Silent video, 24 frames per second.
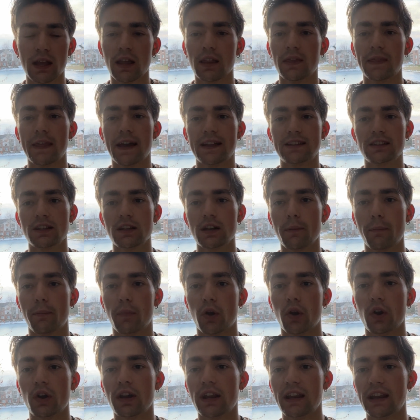that's going to
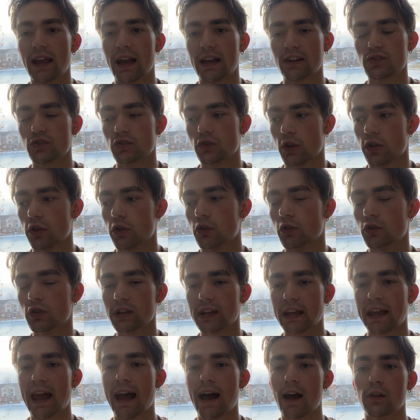burn an extra 30
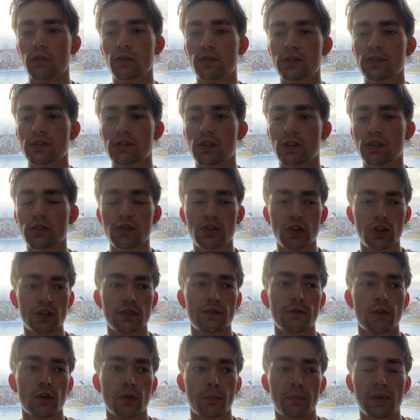calories just
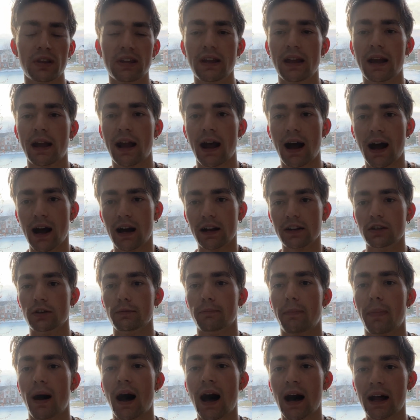for being on your
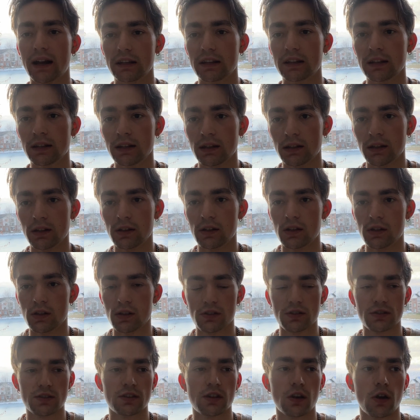body.
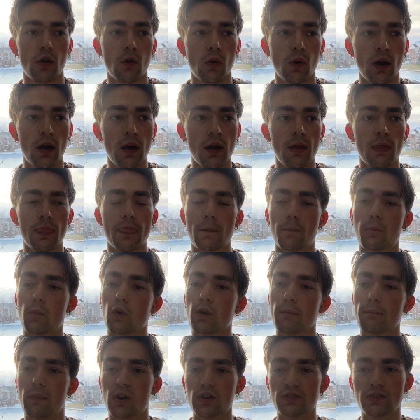So the more
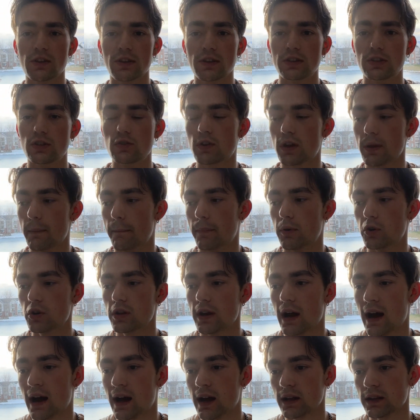muscle that you can put
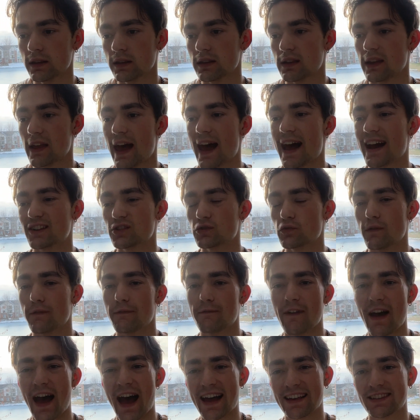on, the actual
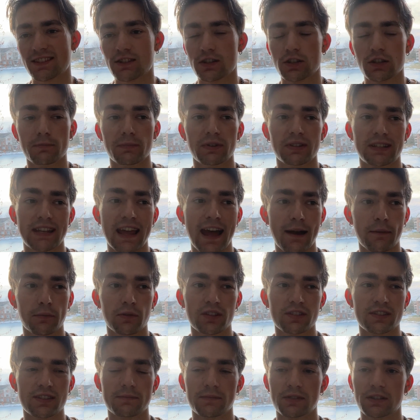faster your
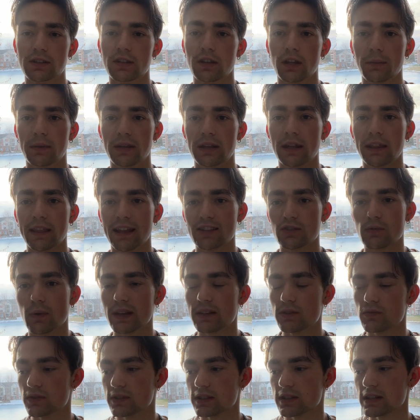metabolism is going to be. That's why
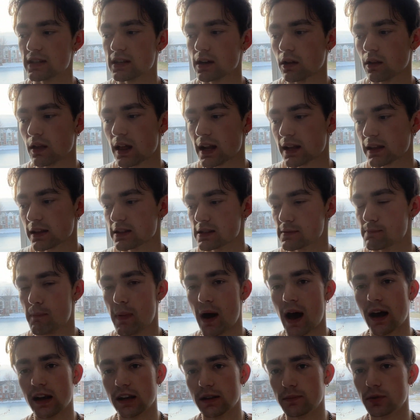you see a lot of these
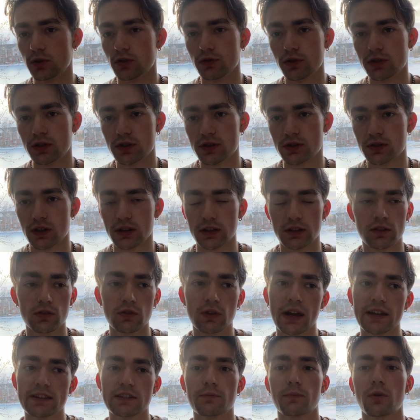bodybuilders, like you
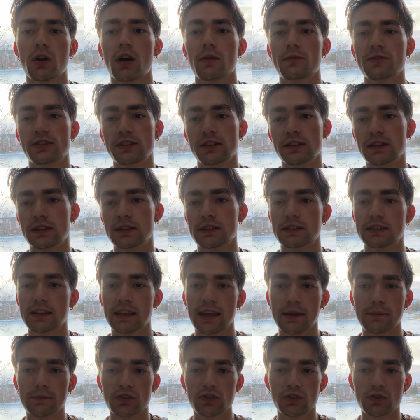guys have probably seen
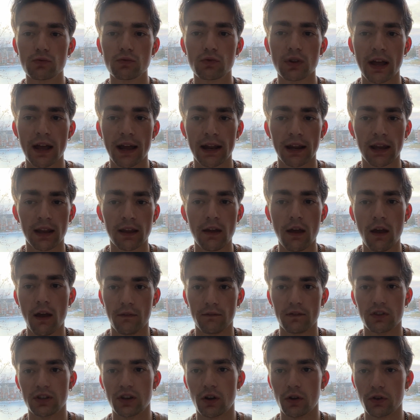Sam Sulek.
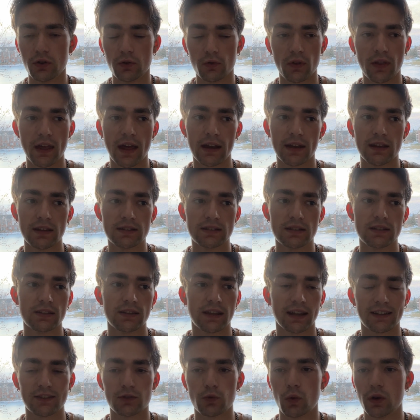If you don't know who that is, he's
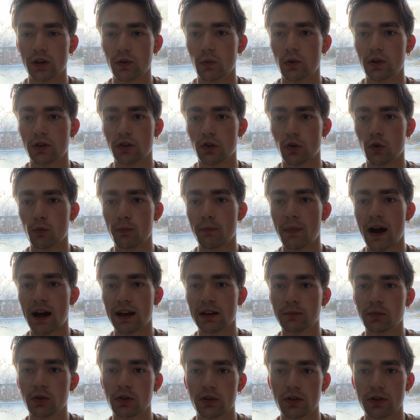like a 21-year-old
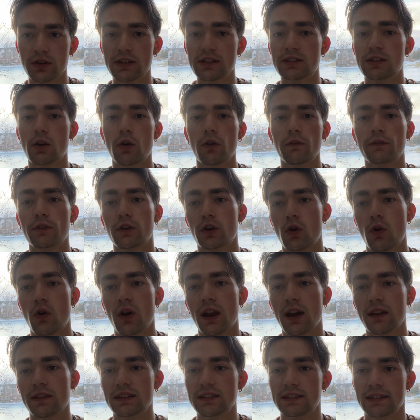bodybuilder. He's known for going
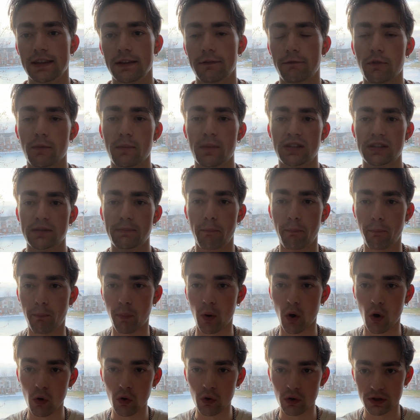on these infamous
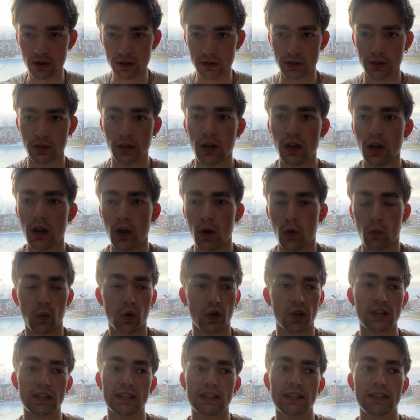bulks where
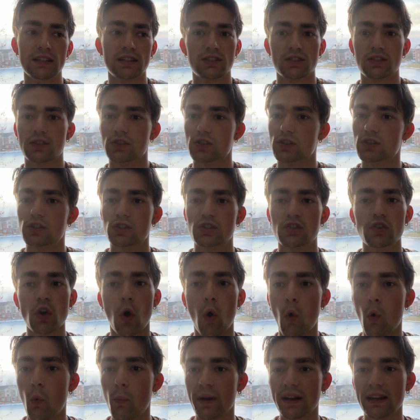he eats just
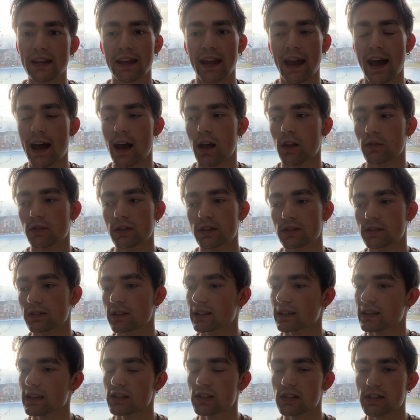so many calories.
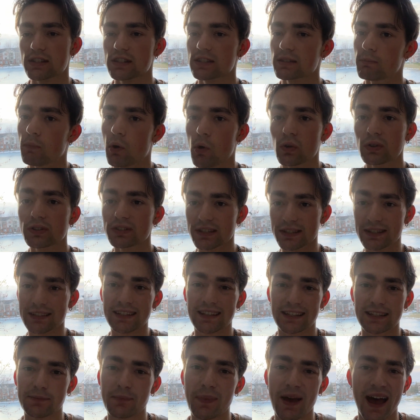Like he just smokes a
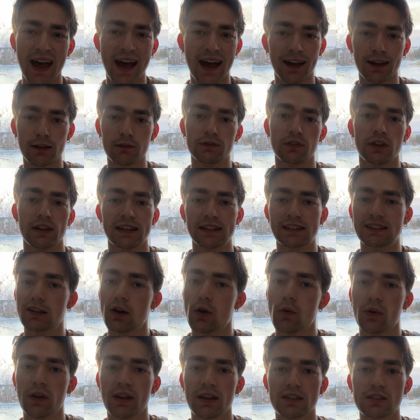6-pack of like
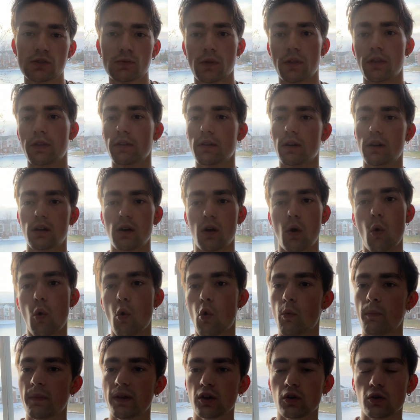donuts with whole
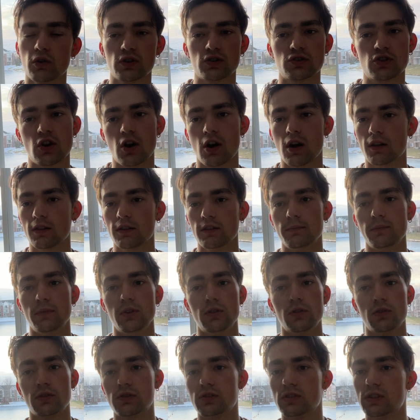milk, chocolate
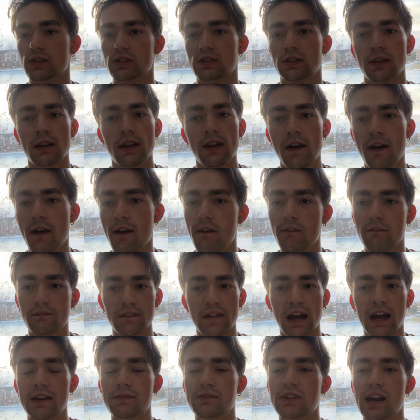milk, just
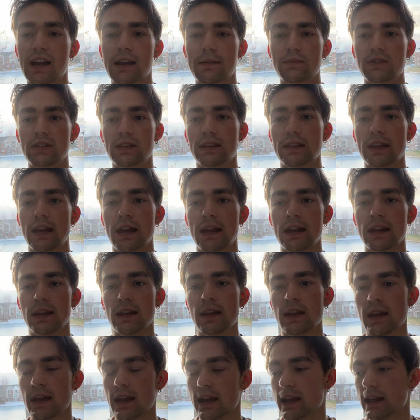5 times a day.
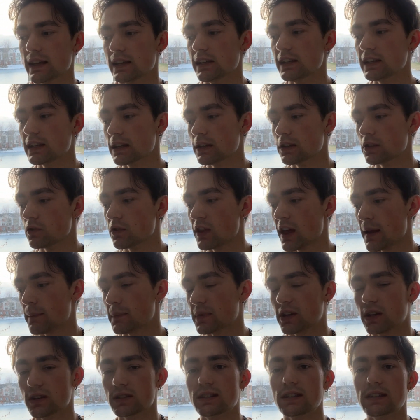And he can do that
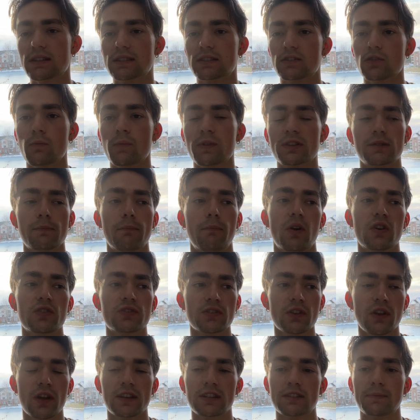because he has so much
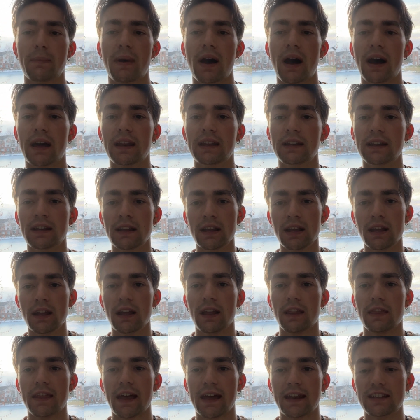muscle on his body
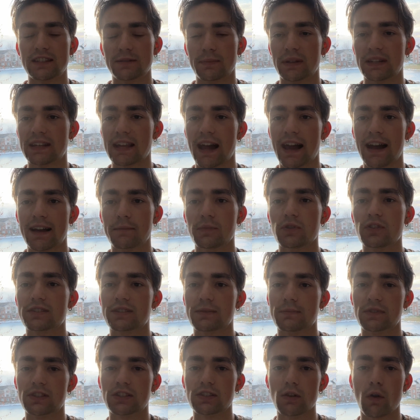that his
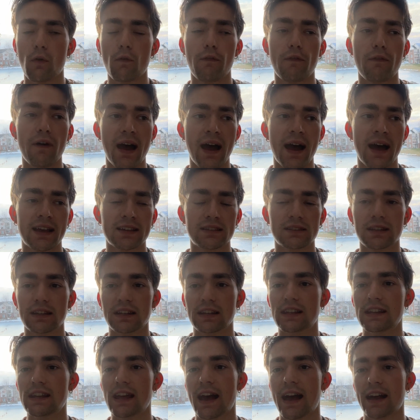metabolism's so fast that
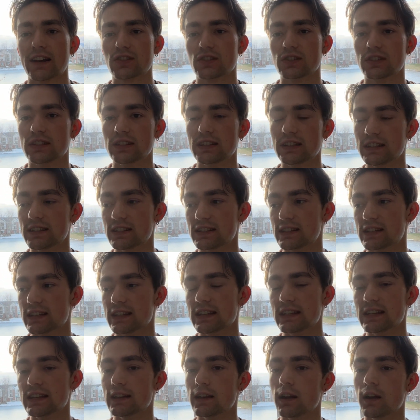he actually needs to
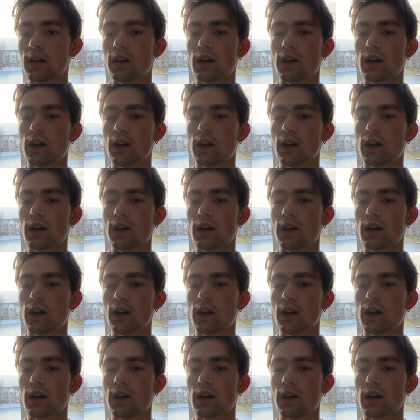eat